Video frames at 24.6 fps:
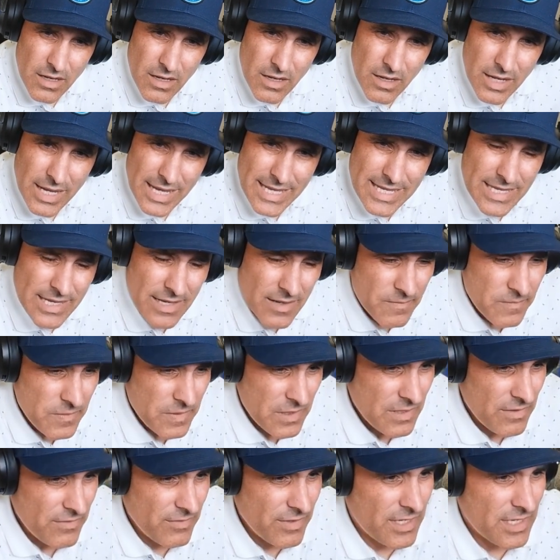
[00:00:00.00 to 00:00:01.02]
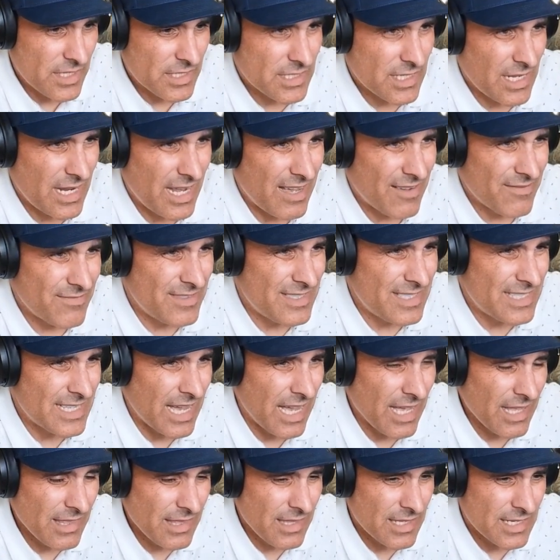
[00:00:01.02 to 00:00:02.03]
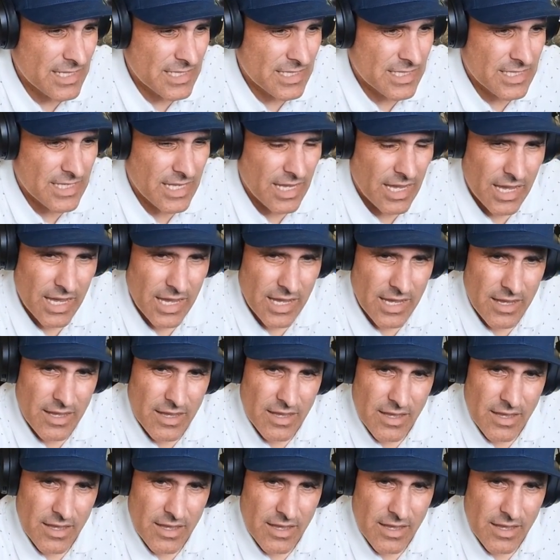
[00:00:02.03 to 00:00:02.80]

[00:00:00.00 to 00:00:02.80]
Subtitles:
I can't believe he doesn't have Death in his deck.